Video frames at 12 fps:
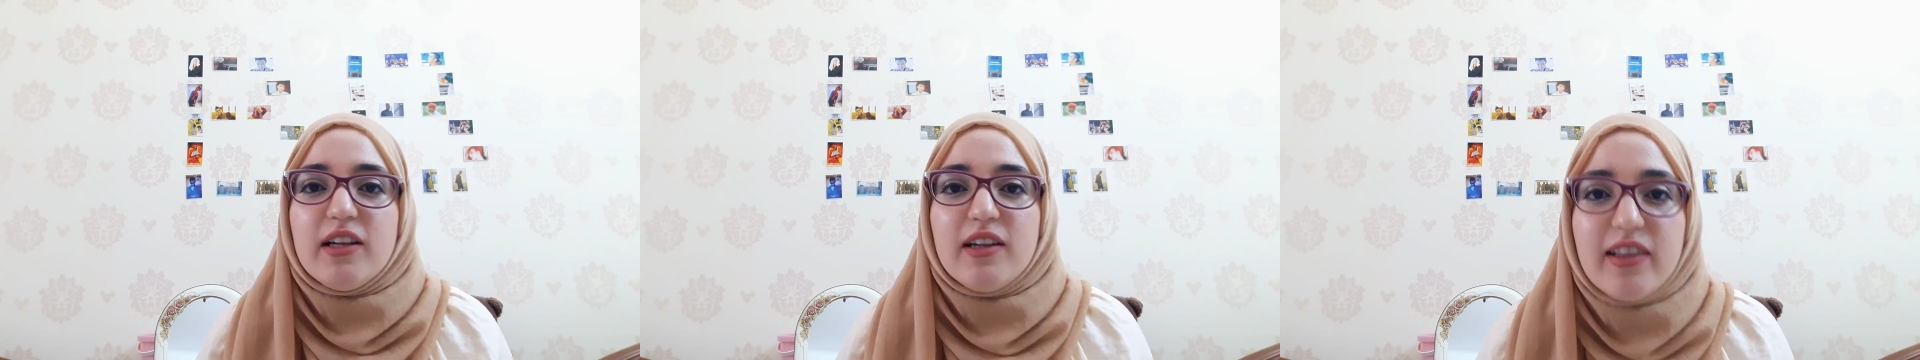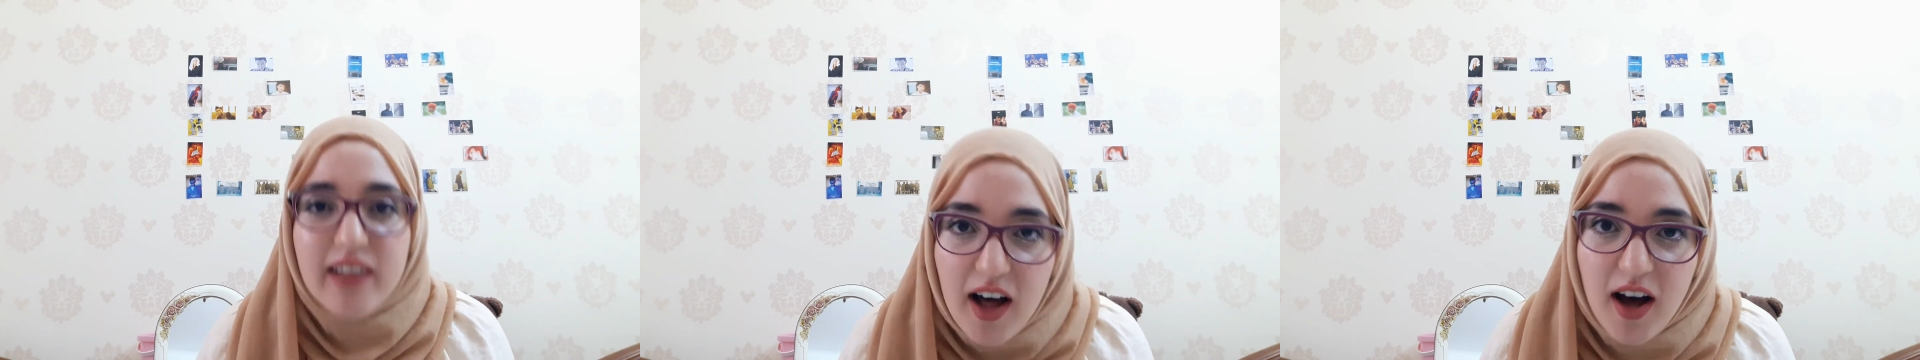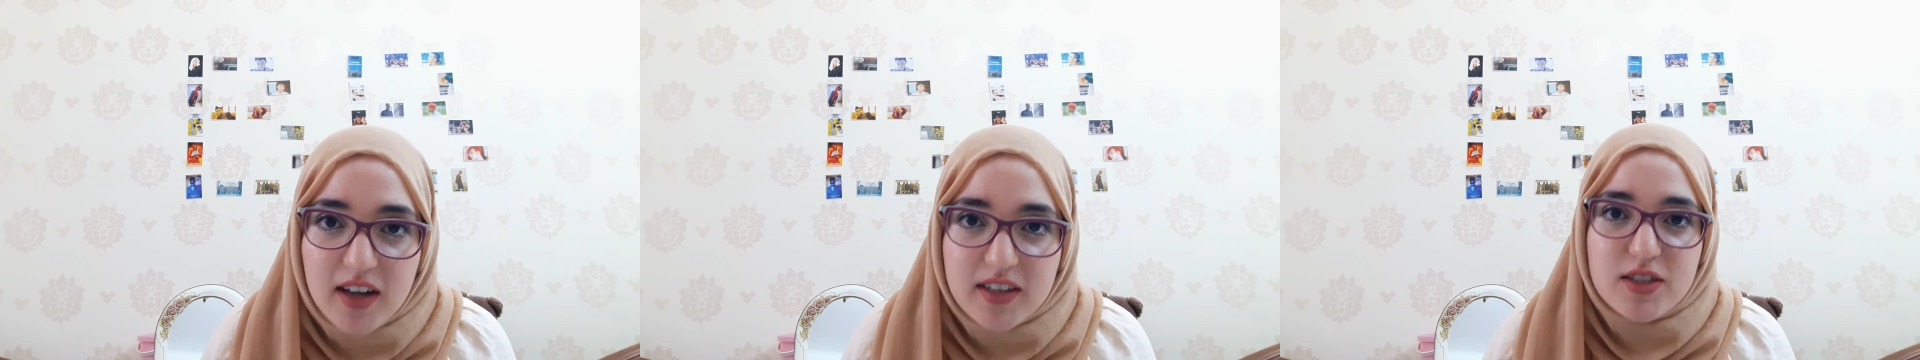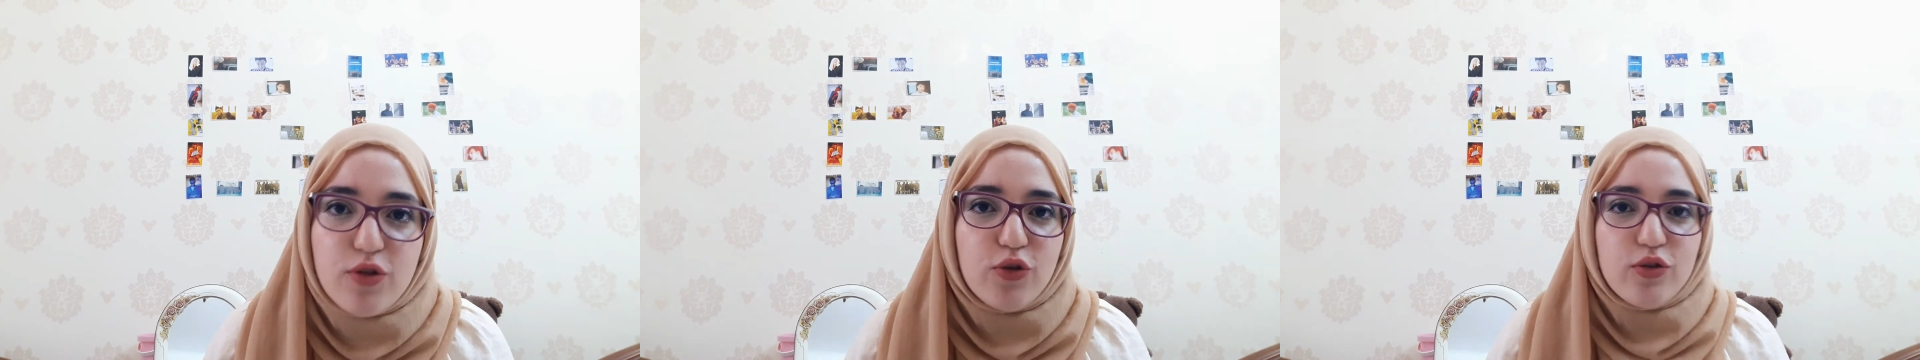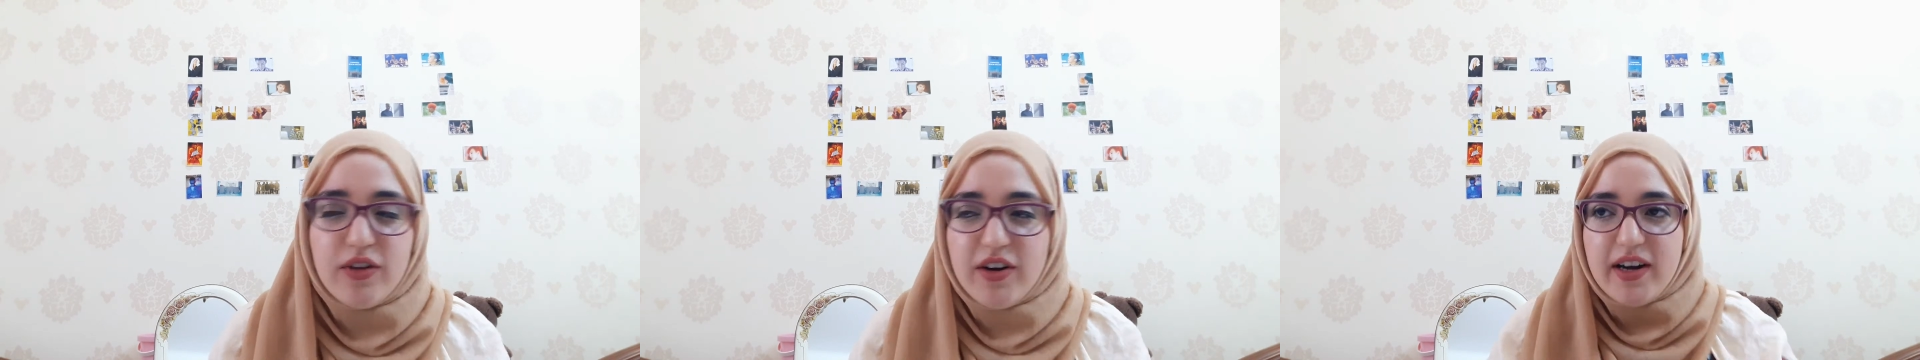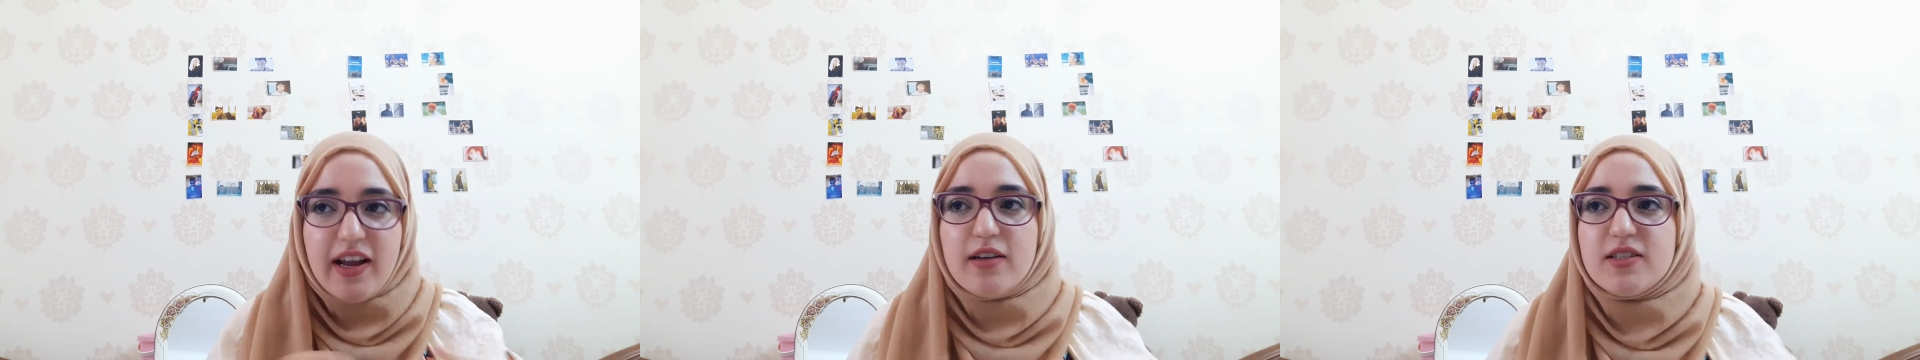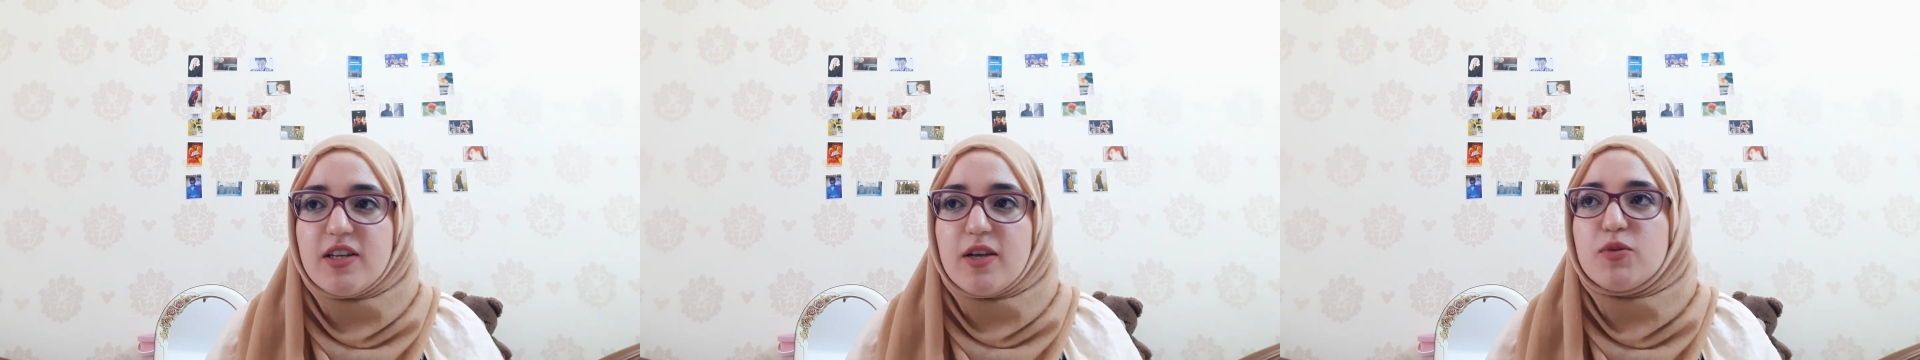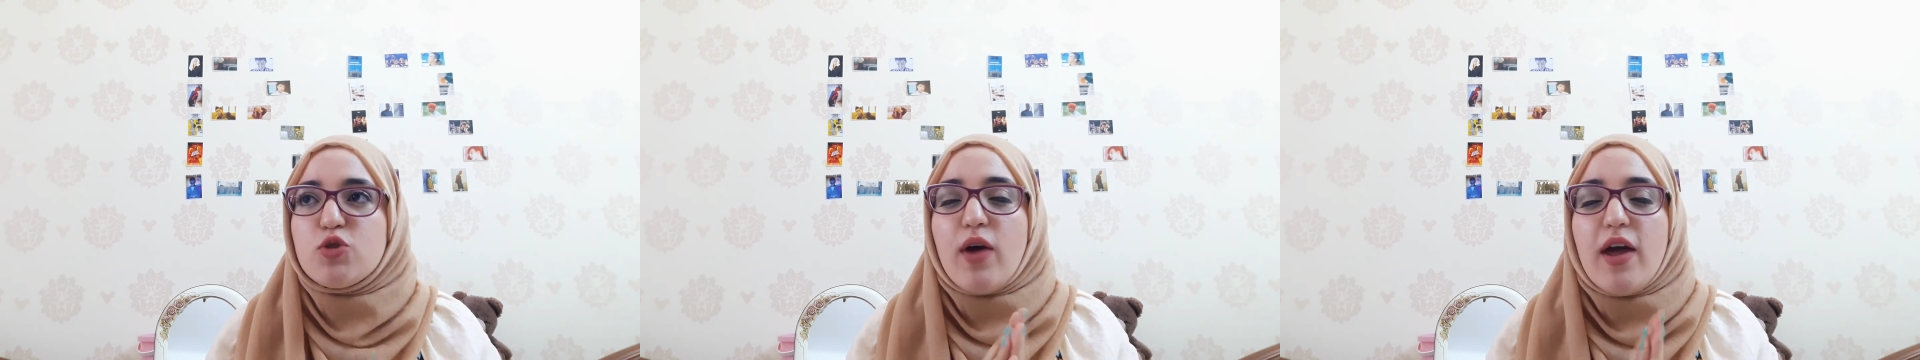a lot through their
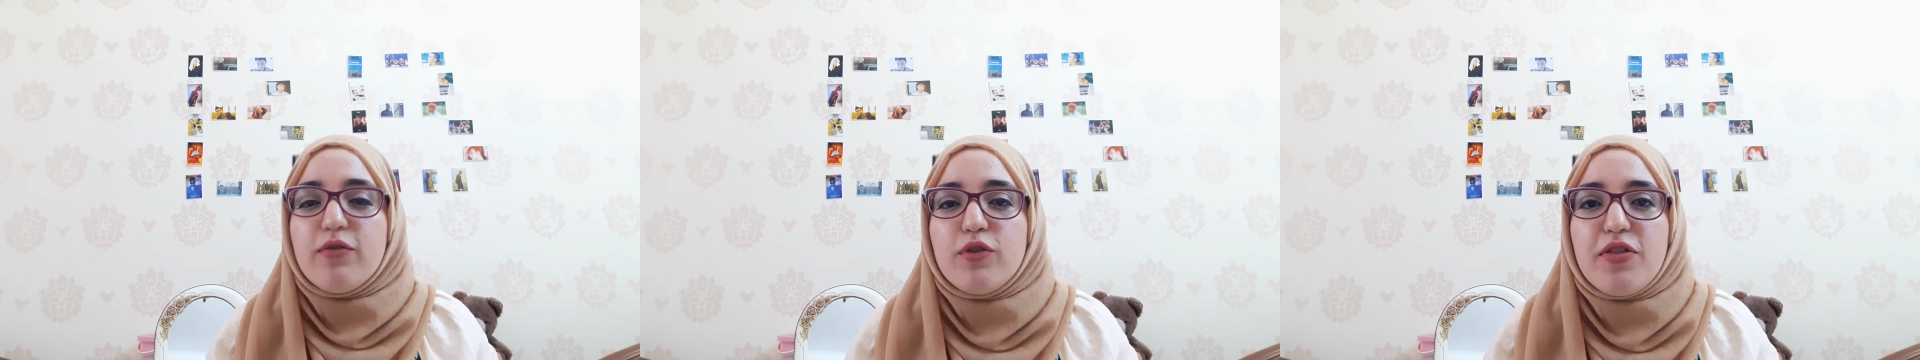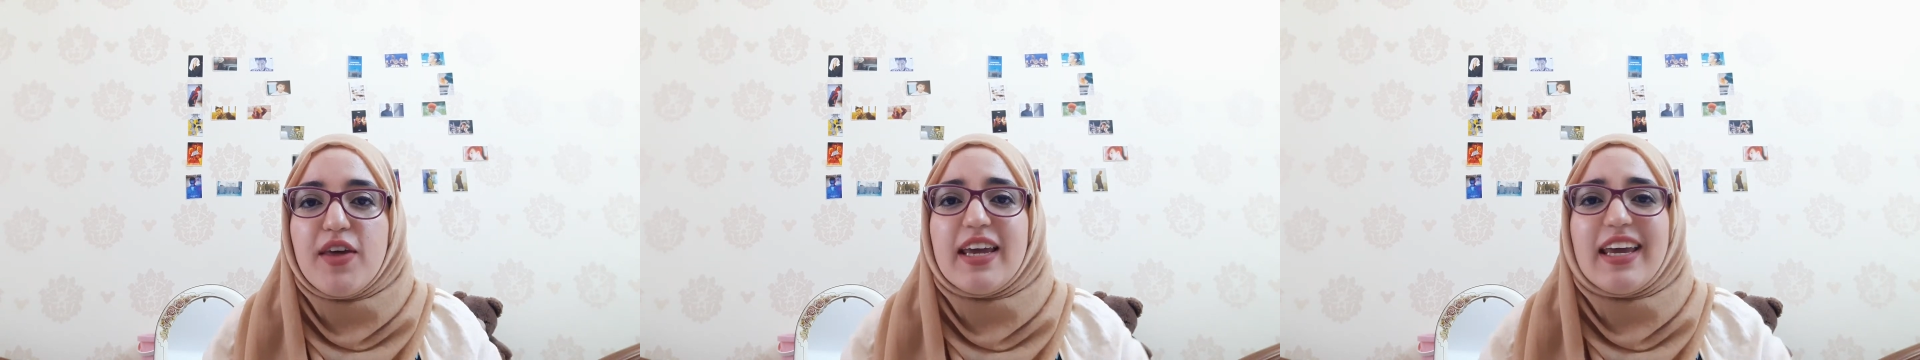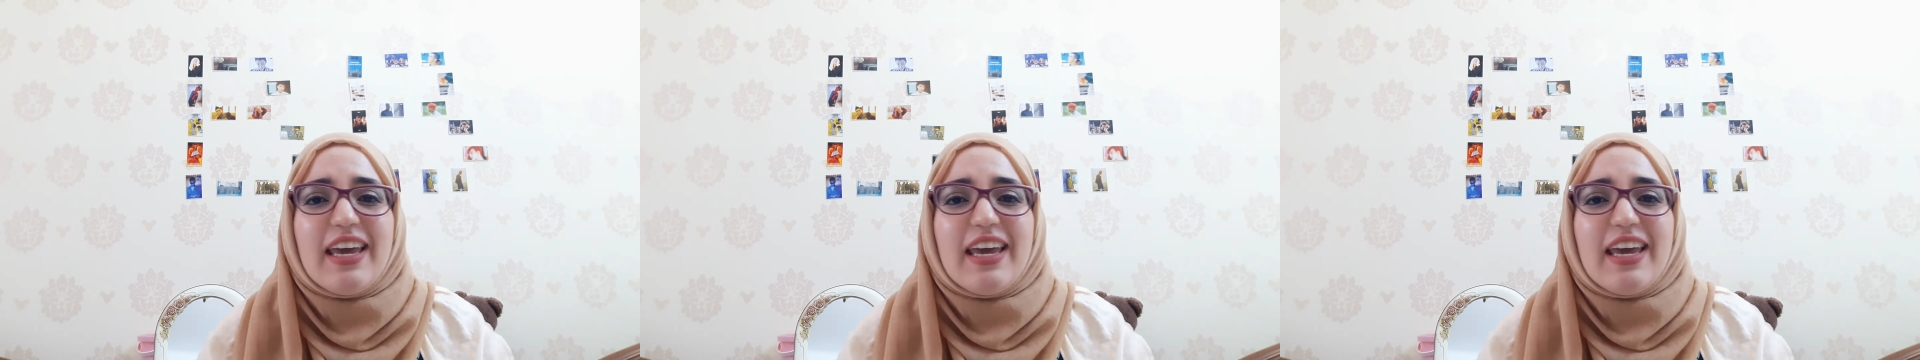concepts, through everything.